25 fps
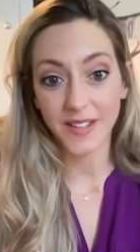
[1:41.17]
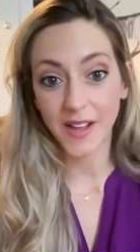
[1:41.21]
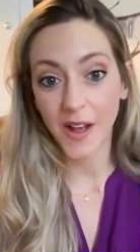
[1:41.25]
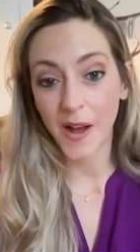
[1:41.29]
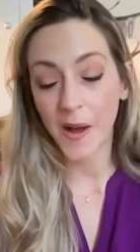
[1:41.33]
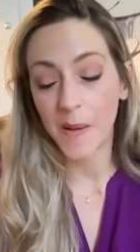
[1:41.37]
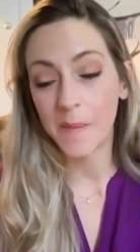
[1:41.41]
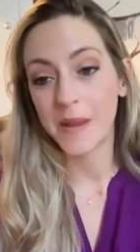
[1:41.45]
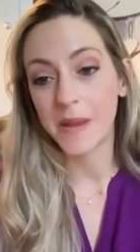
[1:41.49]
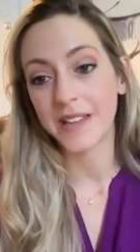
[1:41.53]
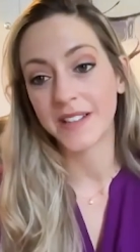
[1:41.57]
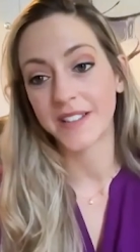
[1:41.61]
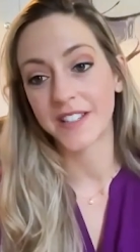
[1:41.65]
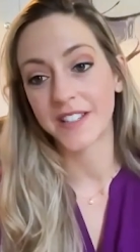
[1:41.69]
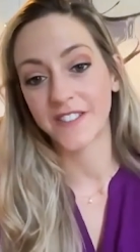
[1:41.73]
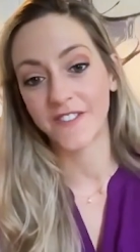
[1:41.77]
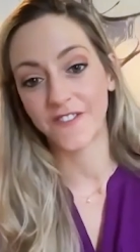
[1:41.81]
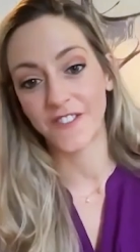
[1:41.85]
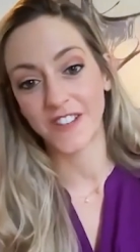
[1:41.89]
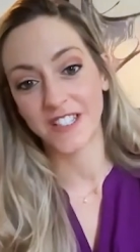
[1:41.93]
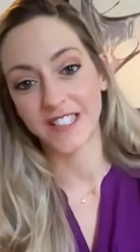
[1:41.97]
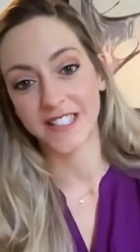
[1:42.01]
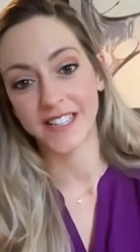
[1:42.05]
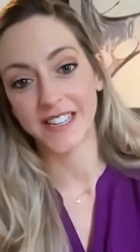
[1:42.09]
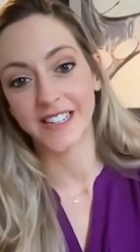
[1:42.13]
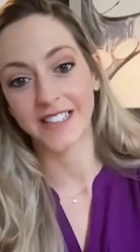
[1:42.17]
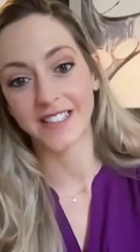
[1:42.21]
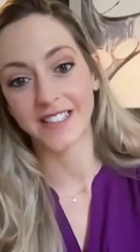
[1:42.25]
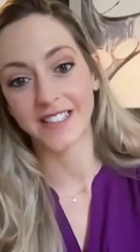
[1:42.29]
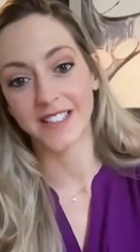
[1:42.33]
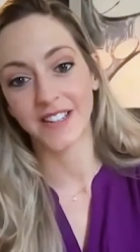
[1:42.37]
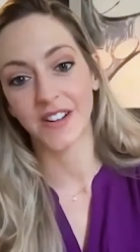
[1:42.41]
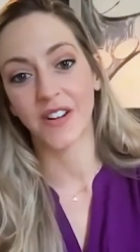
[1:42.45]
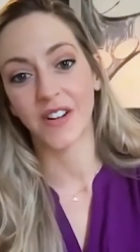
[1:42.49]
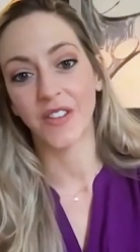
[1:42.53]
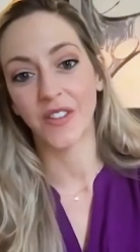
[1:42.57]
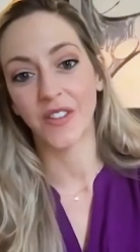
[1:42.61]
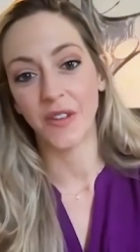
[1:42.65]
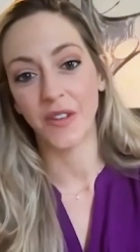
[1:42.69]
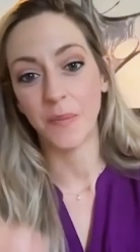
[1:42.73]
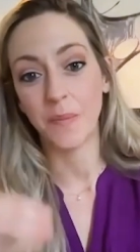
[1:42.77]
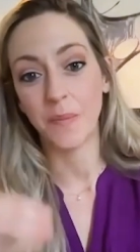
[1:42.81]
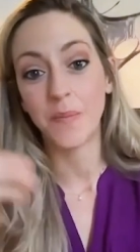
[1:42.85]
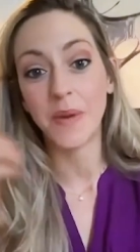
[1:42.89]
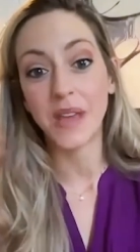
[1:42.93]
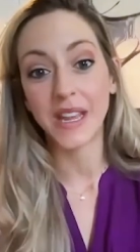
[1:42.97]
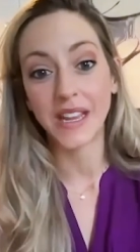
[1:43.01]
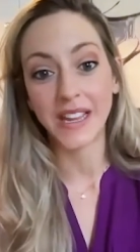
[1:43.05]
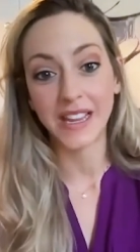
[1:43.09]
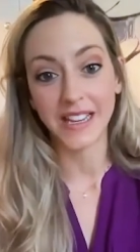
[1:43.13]
come into physics on the
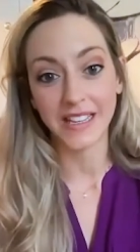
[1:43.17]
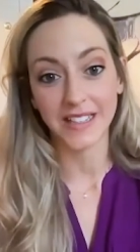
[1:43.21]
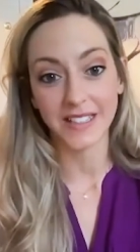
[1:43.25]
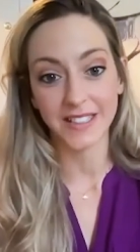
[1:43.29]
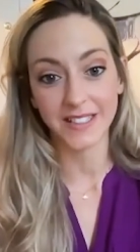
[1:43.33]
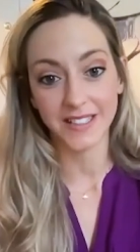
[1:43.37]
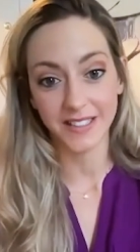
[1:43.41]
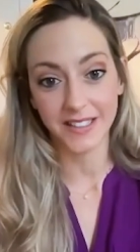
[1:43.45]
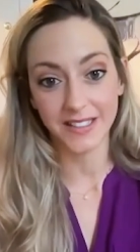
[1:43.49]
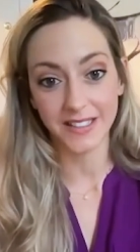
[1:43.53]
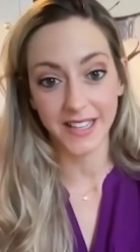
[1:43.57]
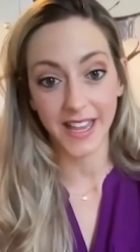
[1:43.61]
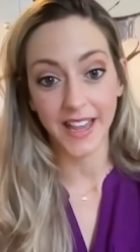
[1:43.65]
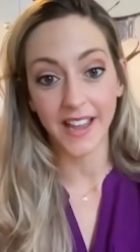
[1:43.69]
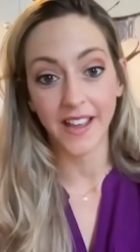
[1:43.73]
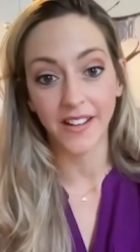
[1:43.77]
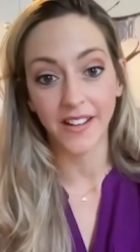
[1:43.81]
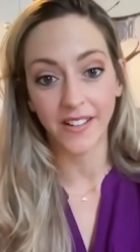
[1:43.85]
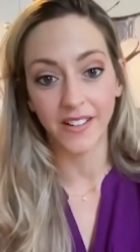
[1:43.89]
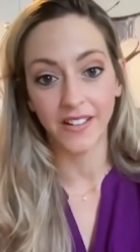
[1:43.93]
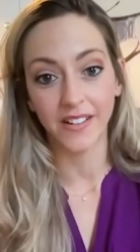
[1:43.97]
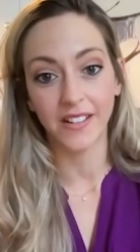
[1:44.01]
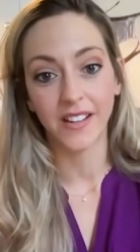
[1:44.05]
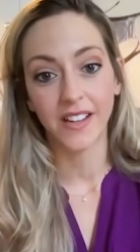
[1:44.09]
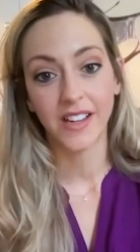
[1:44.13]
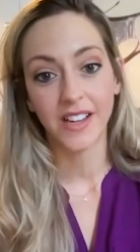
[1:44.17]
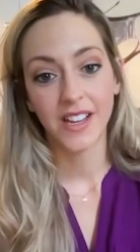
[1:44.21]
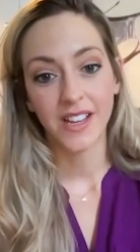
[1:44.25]
biggest scale